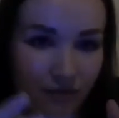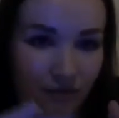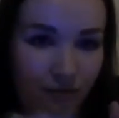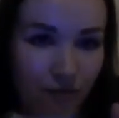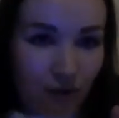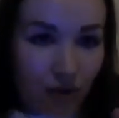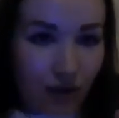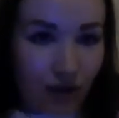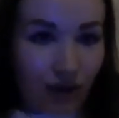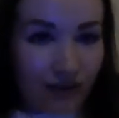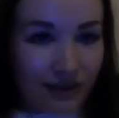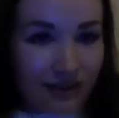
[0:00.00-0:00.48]

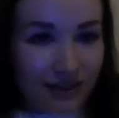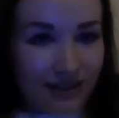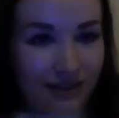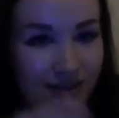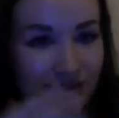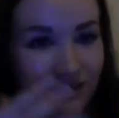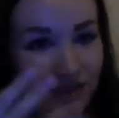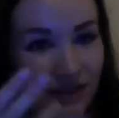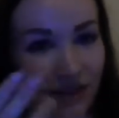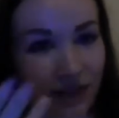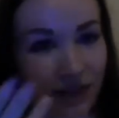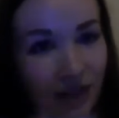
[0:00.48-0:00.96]

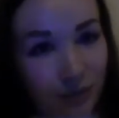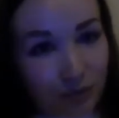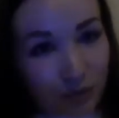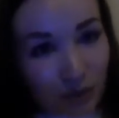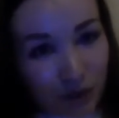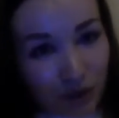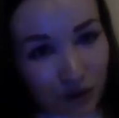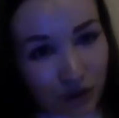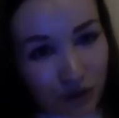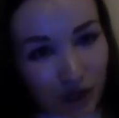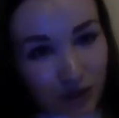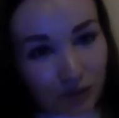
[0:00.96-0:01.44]
plus
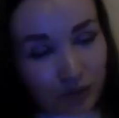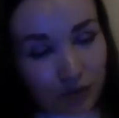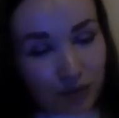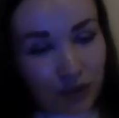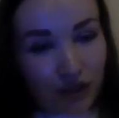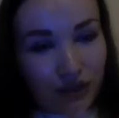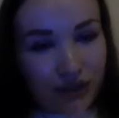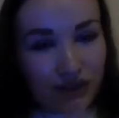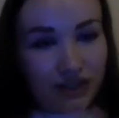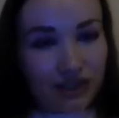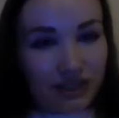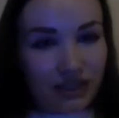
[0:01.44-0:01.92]
MRI,
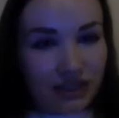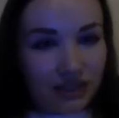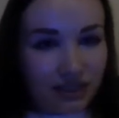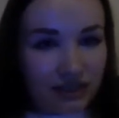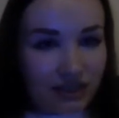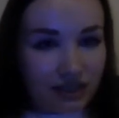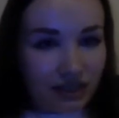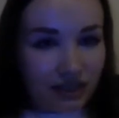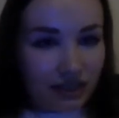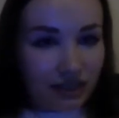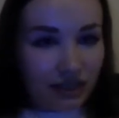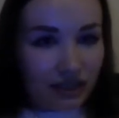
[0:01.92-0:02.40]
plus
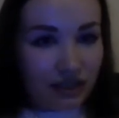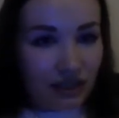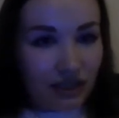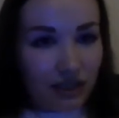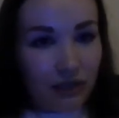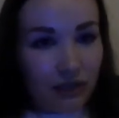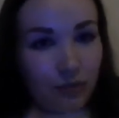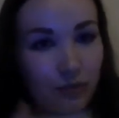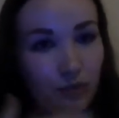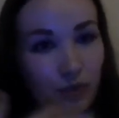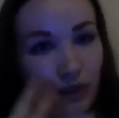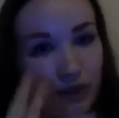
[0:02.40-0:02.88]
CT,
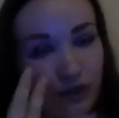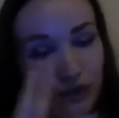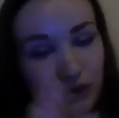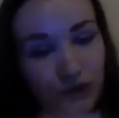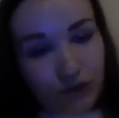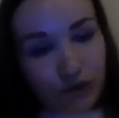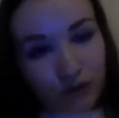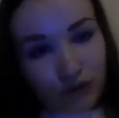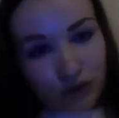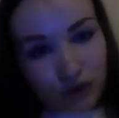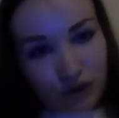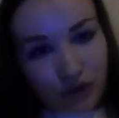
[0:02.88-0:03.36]
plus
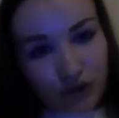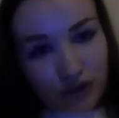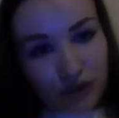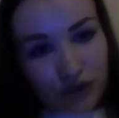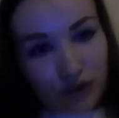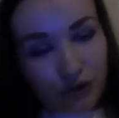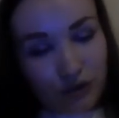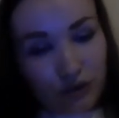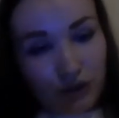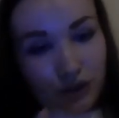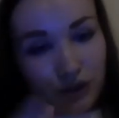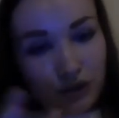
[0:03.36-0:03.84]
ultrasound.